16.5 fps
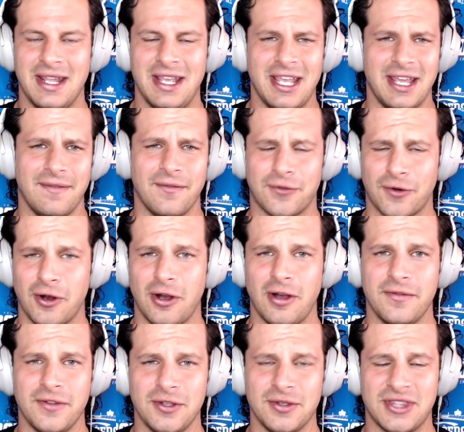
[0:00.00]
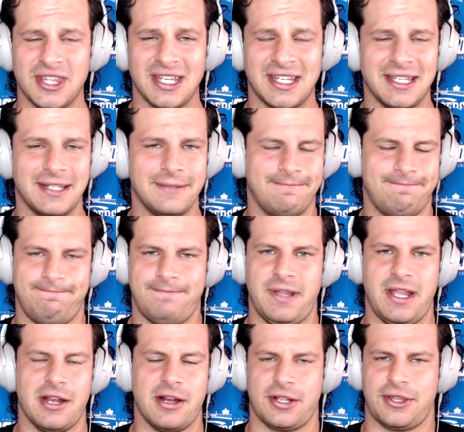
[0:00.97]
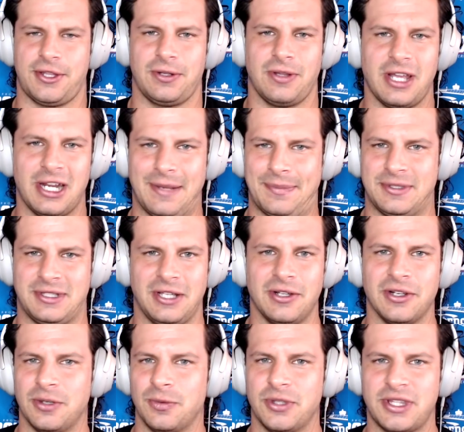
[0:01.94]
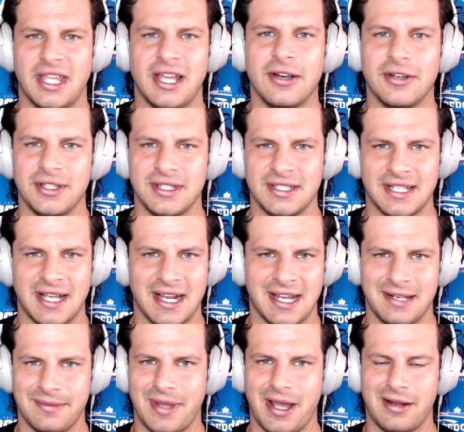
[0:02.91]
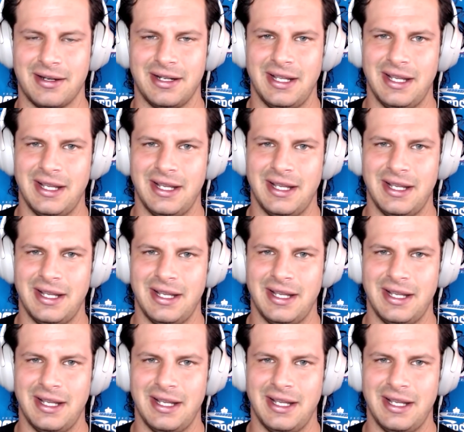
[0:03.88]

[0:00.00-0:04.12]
And for all of you thinking, Eric, their lineup's loaded. What the hell are you talking about?